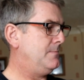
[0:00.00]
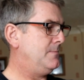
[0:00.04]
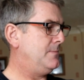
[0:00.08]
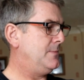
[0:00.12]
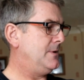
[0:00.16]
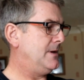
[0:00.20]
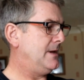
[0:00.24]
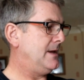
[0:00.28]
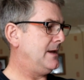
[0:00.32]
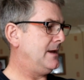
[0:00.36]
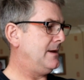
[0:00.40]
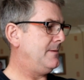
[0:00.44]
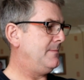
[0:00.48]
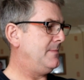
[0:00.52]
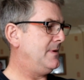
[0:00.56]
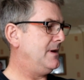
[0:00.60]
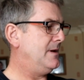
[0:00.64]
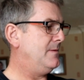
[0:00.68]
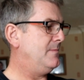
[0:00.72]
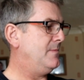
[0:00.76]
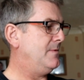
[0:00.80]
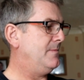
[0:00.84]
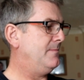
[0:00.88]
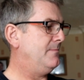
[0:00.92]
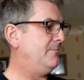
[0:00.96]
bare
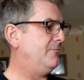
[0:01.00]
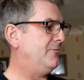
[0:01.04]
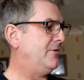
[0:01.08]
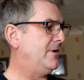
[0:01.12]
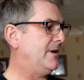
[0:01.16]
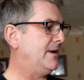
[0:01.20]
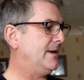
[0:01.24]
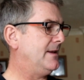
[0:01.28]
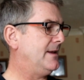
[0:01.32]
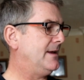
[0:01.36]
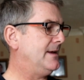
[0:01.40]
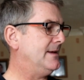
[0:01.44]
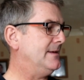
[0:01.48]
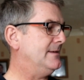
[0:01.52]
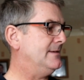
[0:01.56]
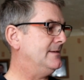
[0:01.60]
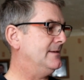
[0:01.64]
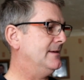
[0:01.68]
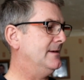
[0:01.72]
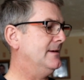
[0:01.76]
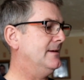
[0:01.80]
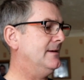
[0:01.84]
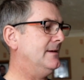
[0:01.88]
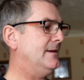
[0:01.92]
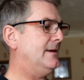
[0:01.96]
minimum. Right, that
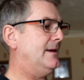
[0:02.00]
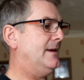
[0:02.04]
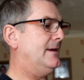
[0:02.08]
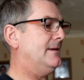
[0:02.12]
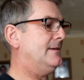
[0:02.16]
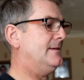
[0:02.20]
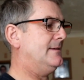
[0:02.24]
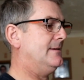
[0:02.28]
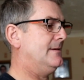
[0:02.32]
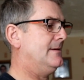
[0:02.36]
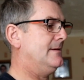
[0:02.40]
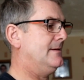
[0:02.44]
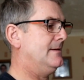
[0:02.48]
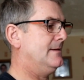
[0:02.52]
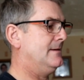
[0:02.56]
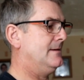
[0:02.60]
is it.